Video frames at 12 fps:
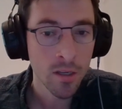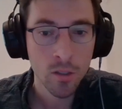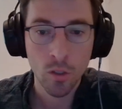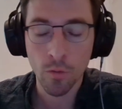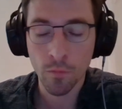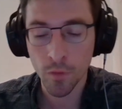
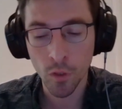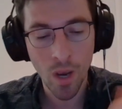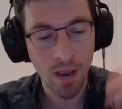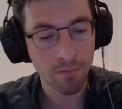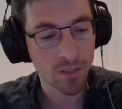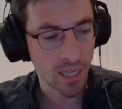So okay. if you
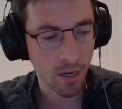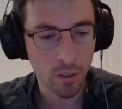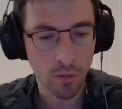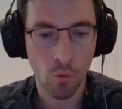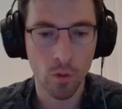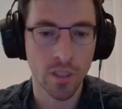have
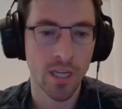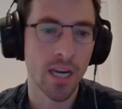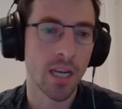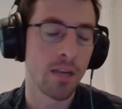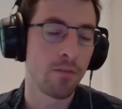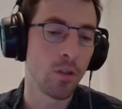Salesforce
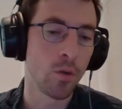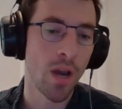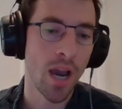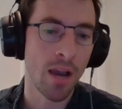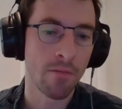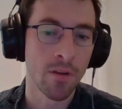data, if you
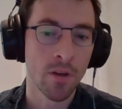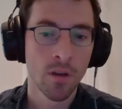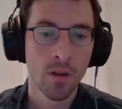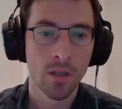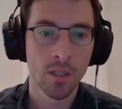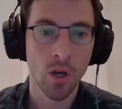have
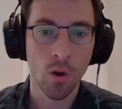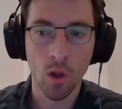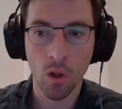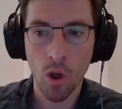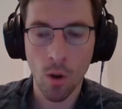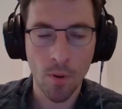you know,
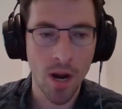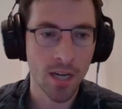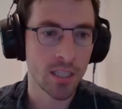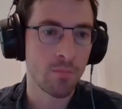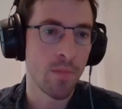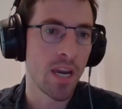a law
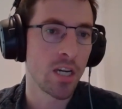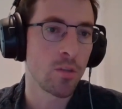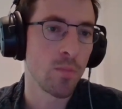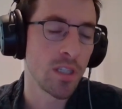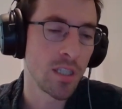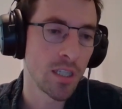practice
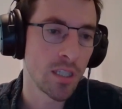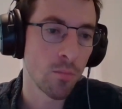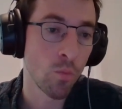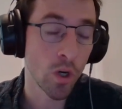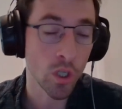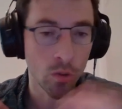management
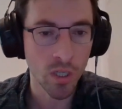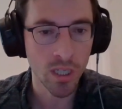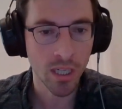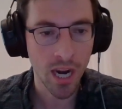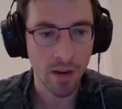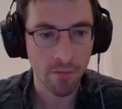system where you need
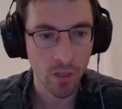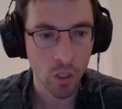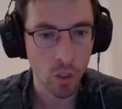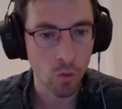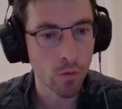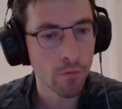to kind of
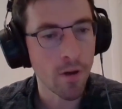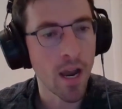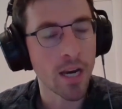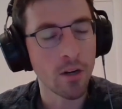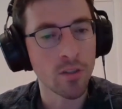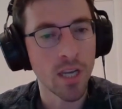
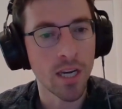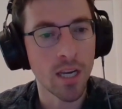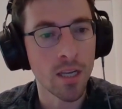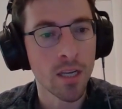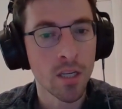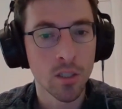unify your
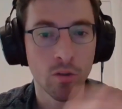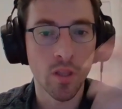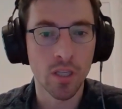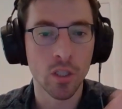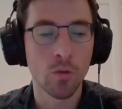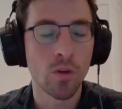data so
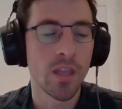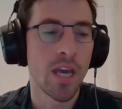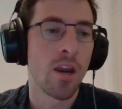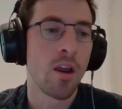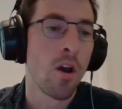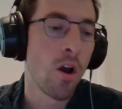that you can
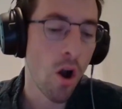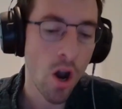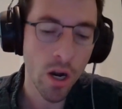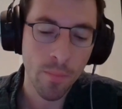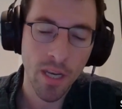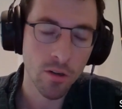then
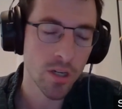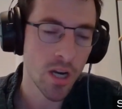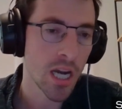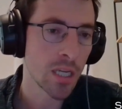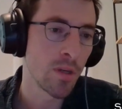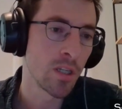automate your
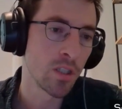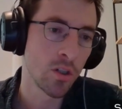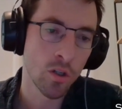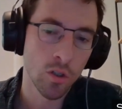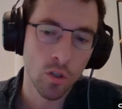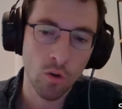documents
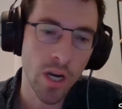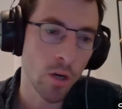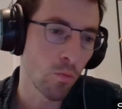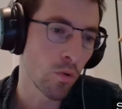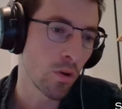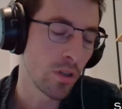or create
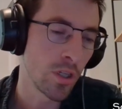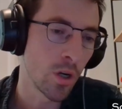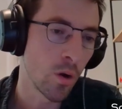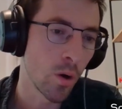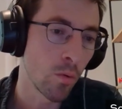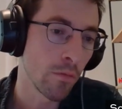a re, you
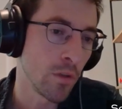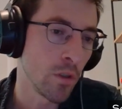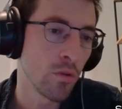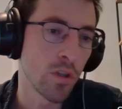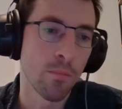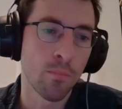know a
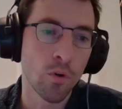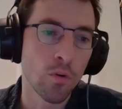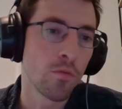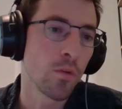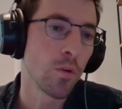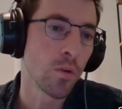reviews and
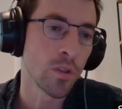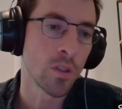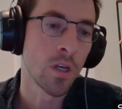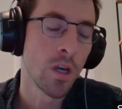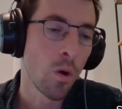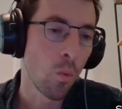
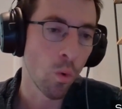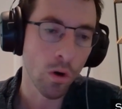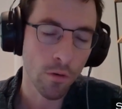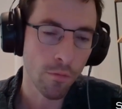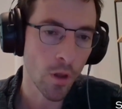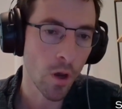approvals
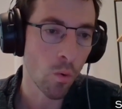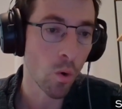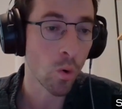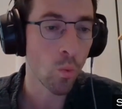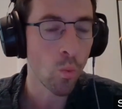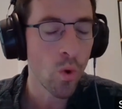workflow
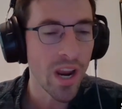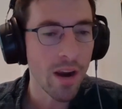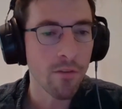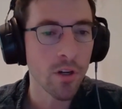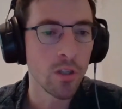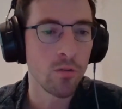or
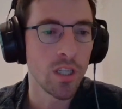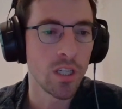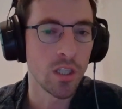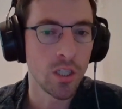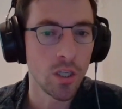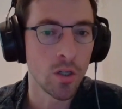whatever you
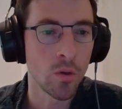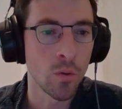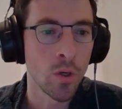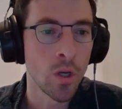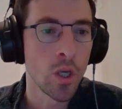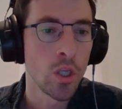need to
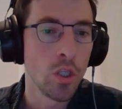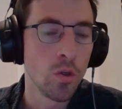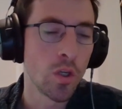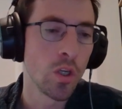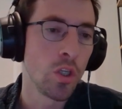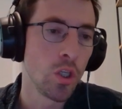do
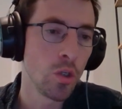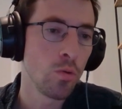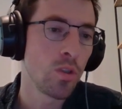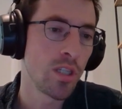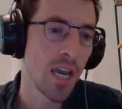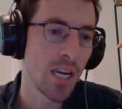you can
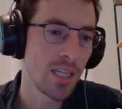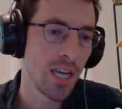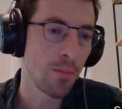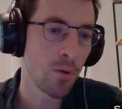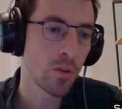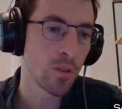use data
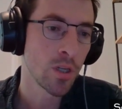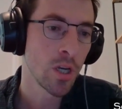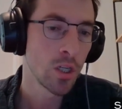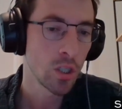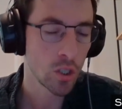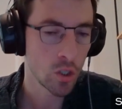tables
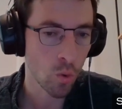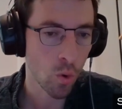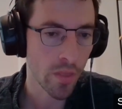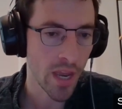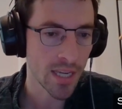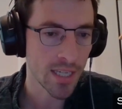to
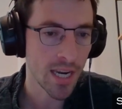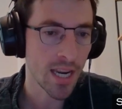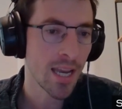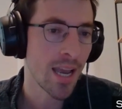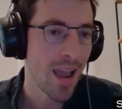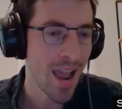store that
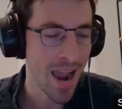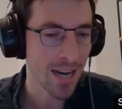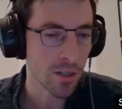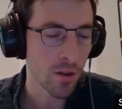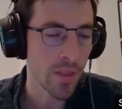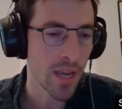data
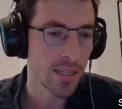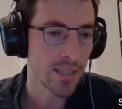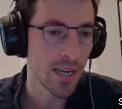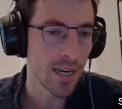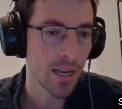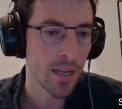act on that
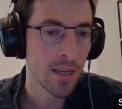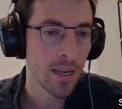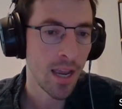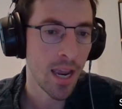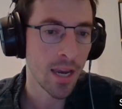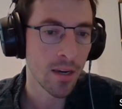data
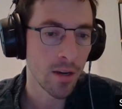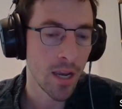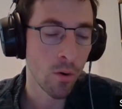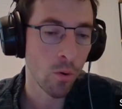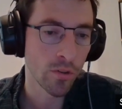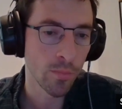and
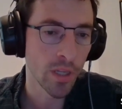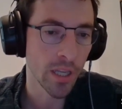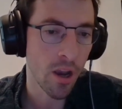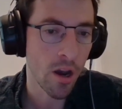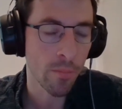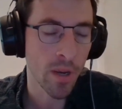and
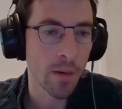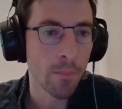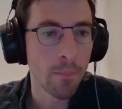ultimately automate